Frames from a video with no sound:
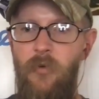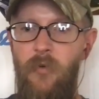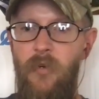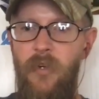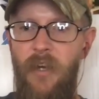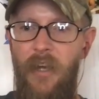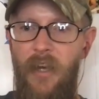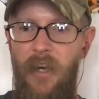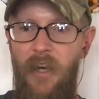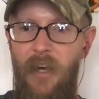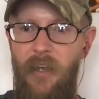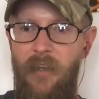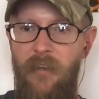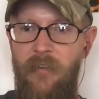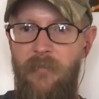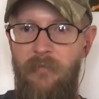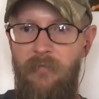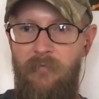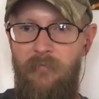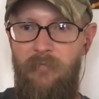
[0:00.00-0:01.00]
I know a guy
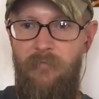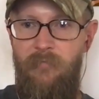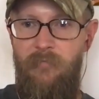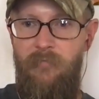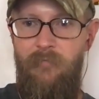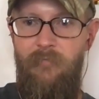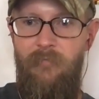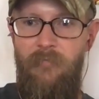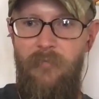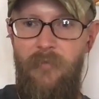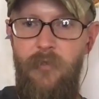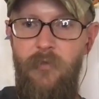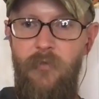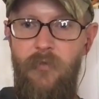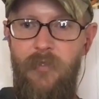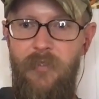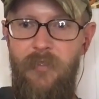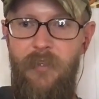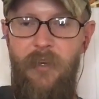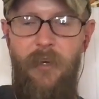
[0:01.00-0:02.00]

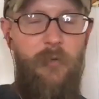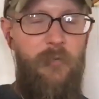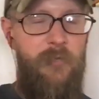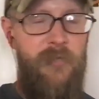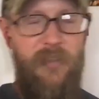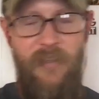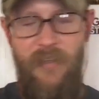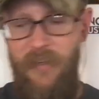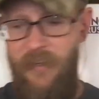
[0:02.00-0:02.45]
who's, I know,